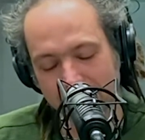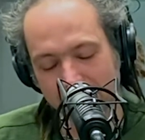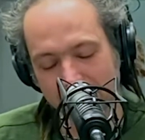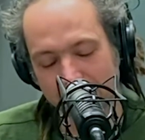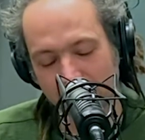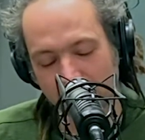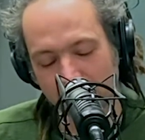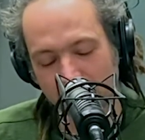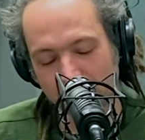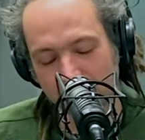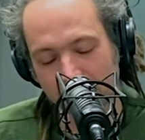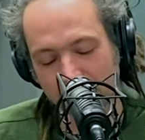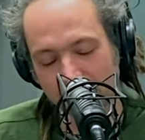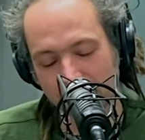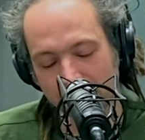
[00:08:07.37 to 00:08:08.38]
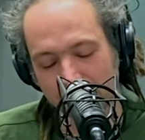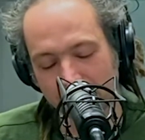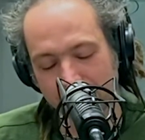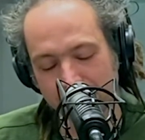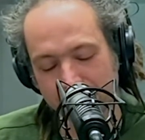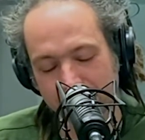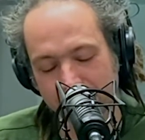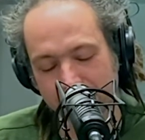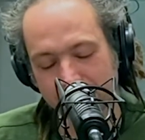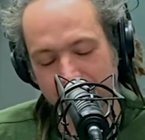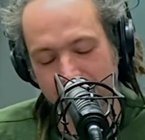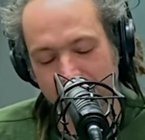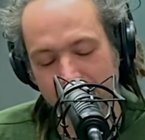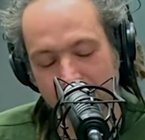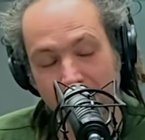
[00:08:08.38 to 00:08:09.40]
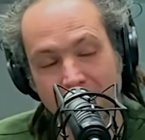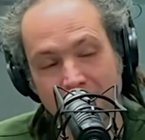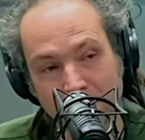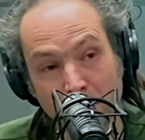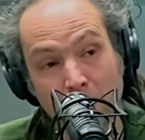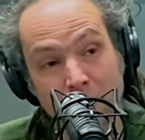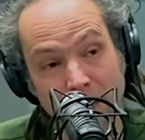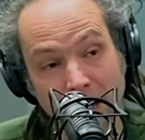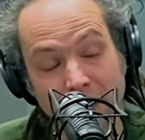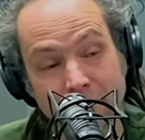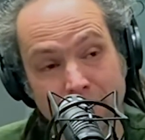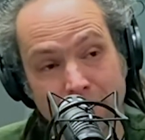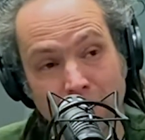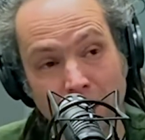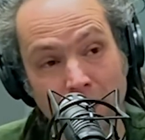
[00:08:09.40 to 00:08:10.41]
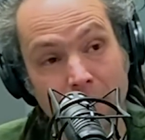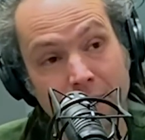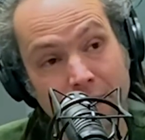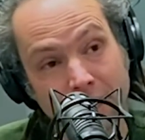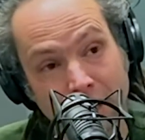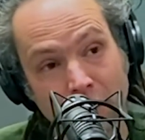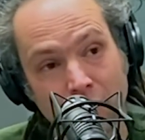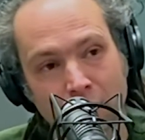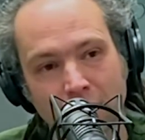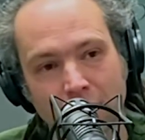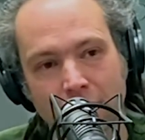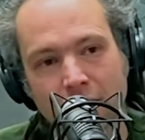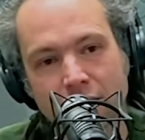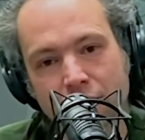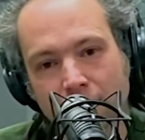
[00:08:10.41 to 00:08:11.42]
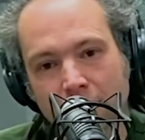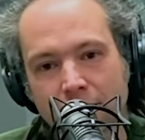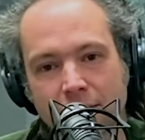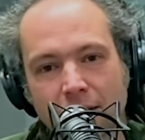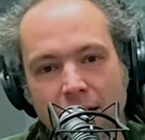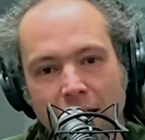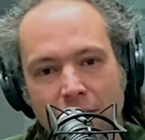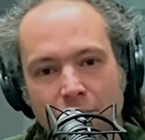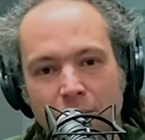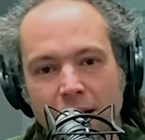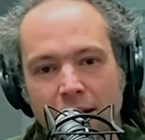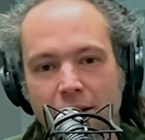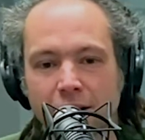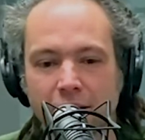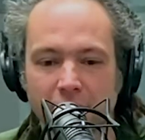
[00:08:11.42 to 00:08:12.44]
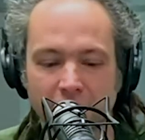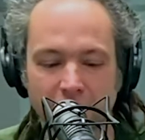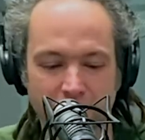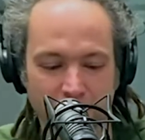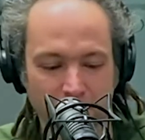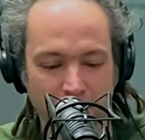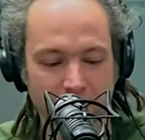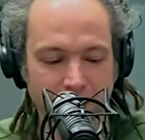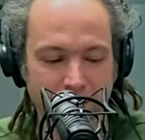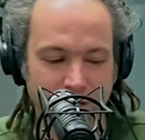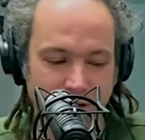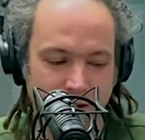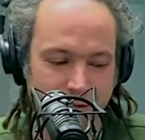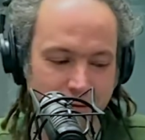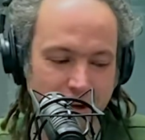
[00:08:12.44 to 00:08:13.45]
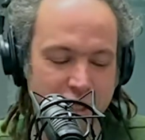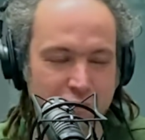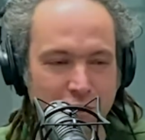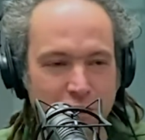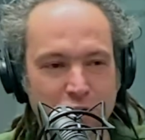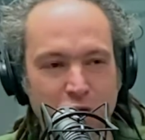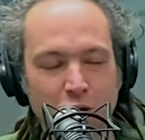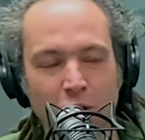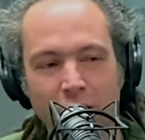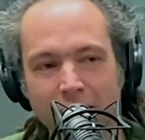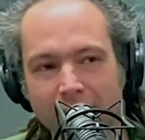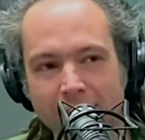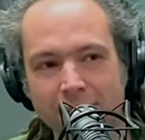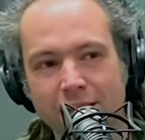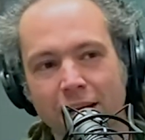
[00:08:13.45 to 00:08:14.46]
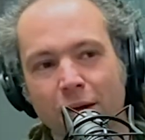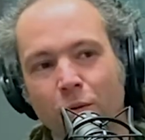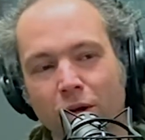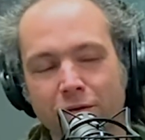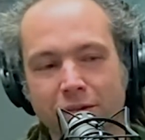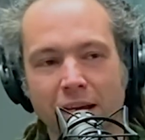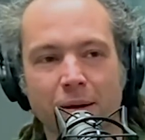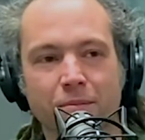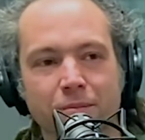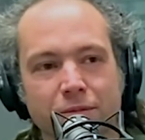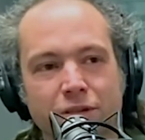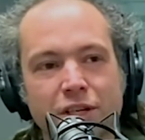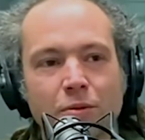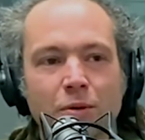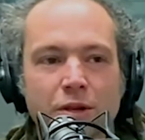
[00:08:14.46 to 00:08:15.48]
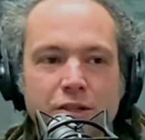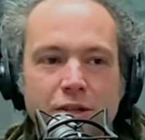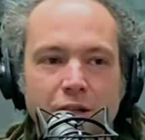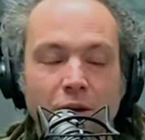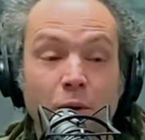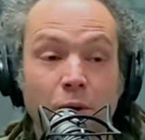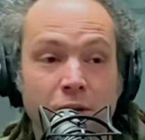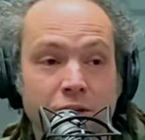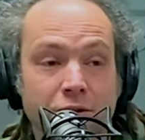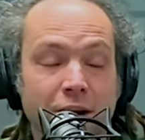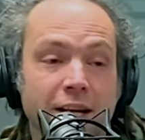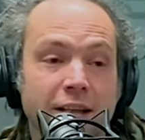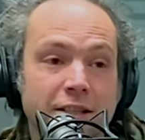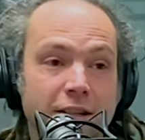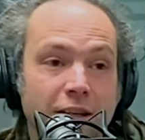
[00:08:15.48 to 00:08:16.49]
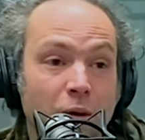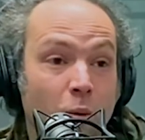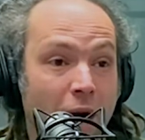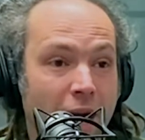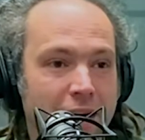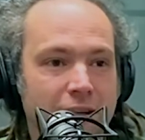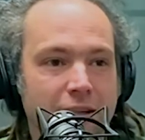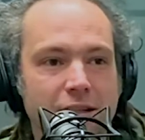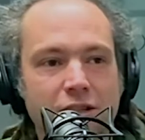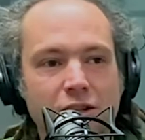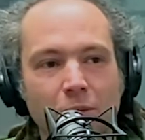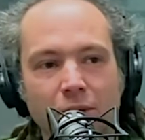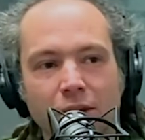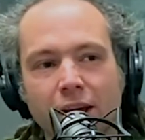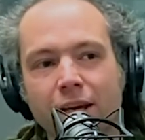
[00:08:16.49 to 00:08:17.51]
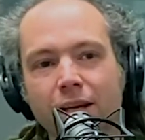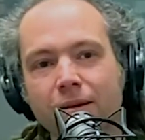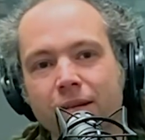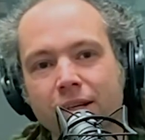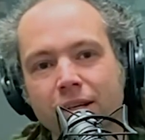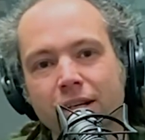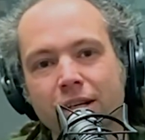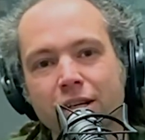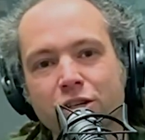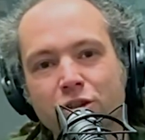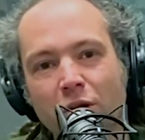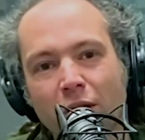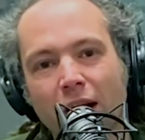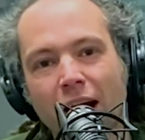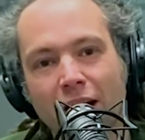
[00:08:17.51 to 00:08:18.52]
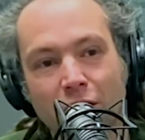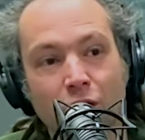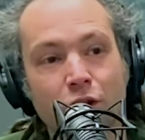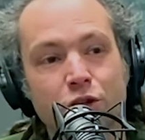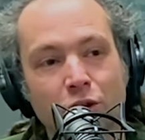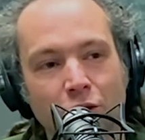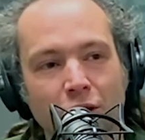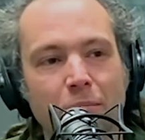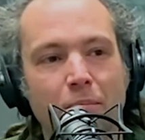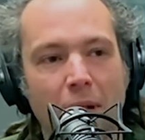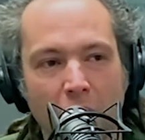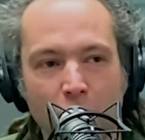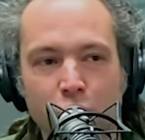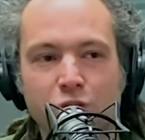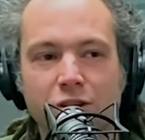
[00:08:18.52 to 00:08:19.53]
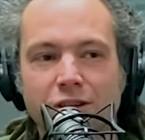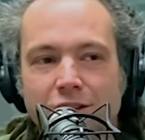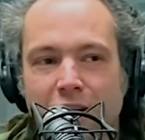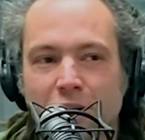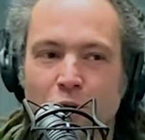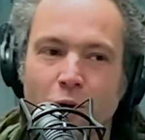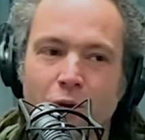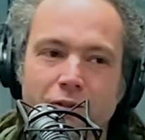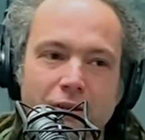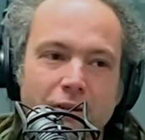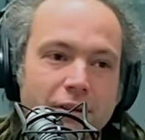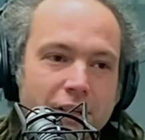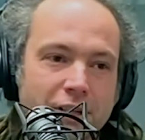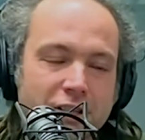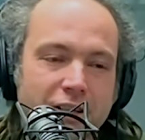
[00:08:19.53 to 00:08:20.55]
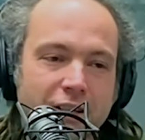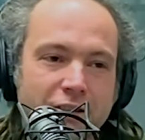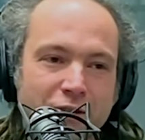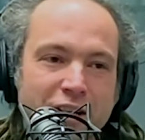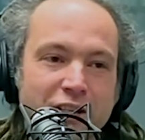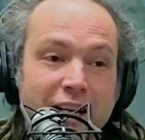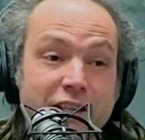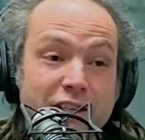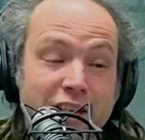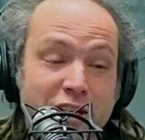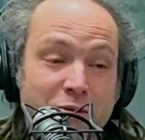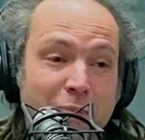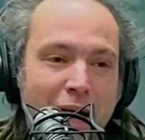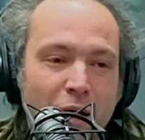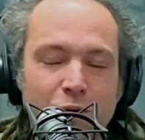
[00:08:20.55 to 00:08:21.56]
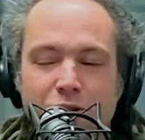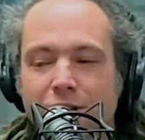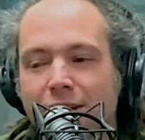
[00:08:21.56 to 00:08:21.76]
So at that moment I had a farm, including a restaurant, and I had some other restaurant colleagues, and one of them, she was a trained wine sommelier. So I asked her, Muis, she called. The translation is mouse.